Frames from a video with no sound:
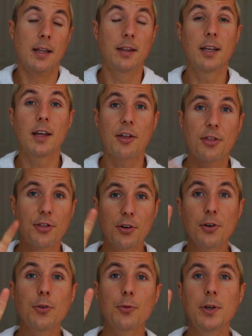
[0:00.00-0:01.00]
The
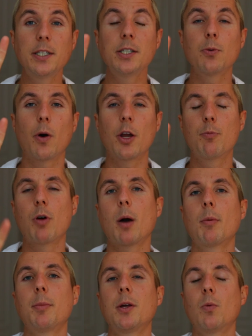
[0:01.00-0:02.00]
third reason why you
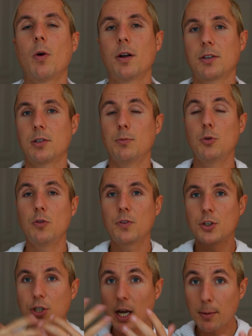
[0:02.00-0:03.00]
probably want to move
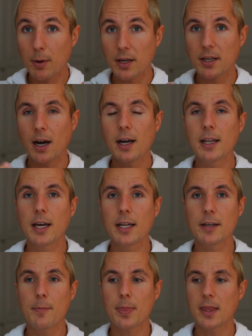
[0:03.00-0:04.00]
to Chiang Mai,
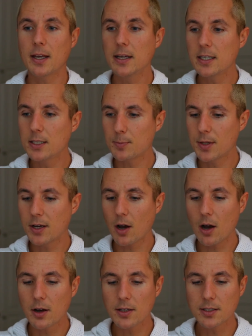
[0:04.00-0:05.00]
Thailand is
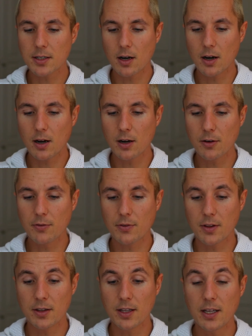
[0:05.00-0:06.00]
because of
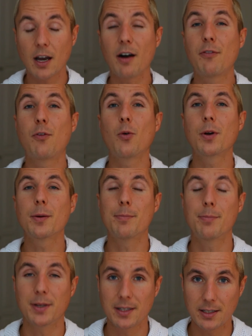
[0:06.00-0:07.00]
the
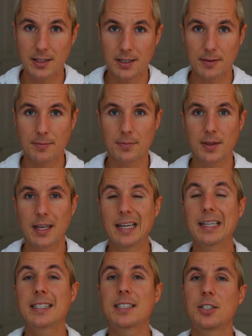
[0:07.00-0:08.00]
affordability.
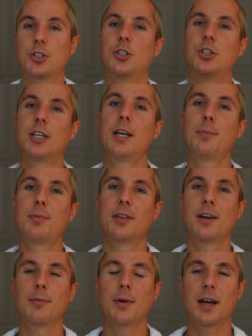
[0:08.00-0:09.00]
It's cheap
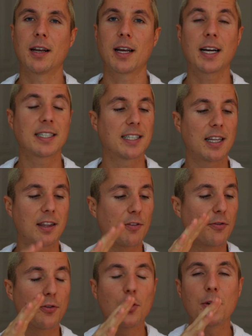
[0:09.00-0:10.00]
there, man. Like I said, the
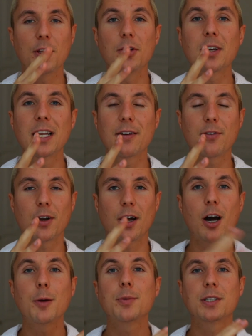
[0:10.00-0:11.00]
fruit, you can live on a
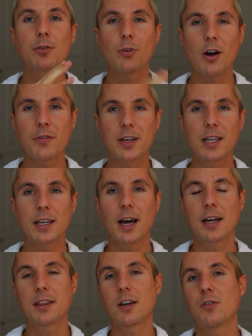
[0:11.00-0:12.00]
100% raw vegan
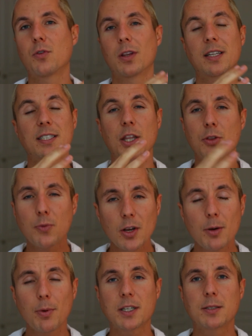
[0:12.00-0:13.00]
diet there for less than
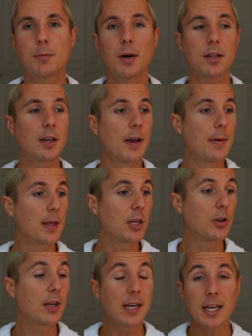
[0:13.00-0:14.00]
$300 a month.
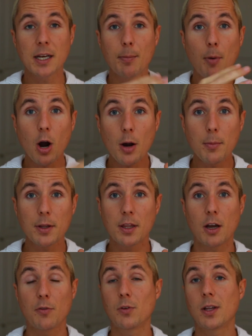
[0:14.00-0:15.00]
You can get an apartment
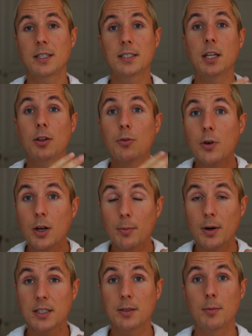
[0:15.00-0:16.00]
there for less than
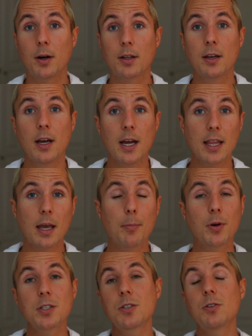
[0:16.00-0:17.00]
$300 a month. That
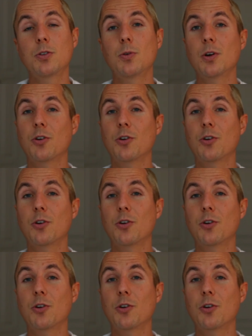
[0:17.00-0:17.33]
brings you to a